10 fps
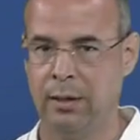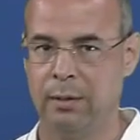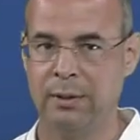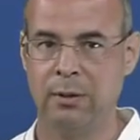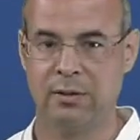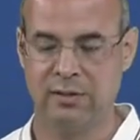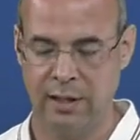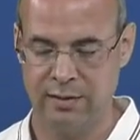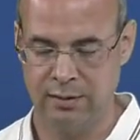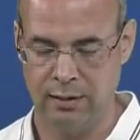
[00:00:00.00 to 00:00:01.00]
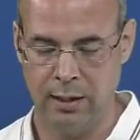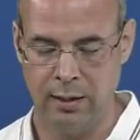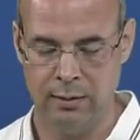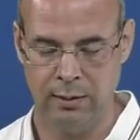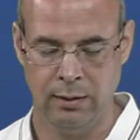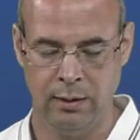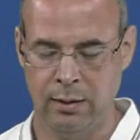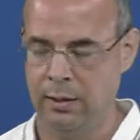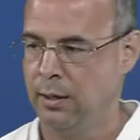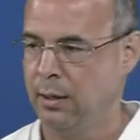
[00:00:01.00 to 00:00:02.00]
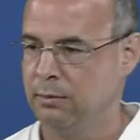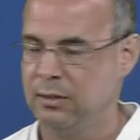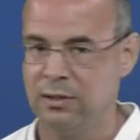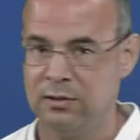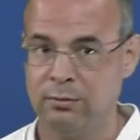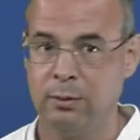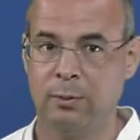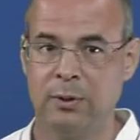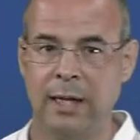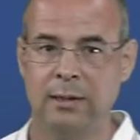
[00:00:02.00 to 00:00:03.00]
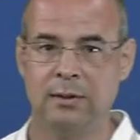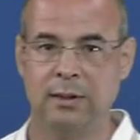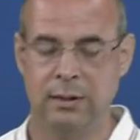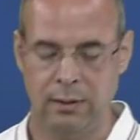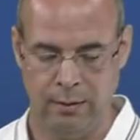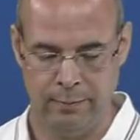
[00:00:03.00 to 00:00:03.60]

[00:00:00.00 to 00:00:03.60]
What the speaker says: because he has a car, which is root modality.